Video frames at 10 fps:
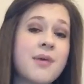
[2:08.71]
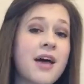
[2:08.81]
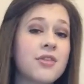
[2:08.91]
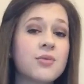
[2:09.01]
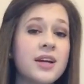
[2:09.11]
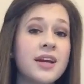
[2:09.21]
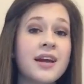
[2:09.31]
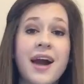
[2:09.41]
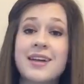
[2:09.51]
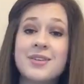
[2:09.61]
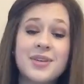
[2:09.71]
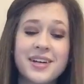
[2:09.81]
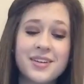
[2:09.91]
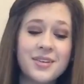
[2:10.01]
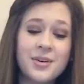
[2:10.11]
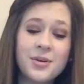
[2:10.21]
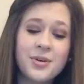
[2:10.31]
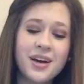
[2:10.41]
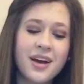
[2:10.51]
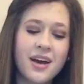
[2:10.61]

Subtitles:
math, and reading, I can do it here too.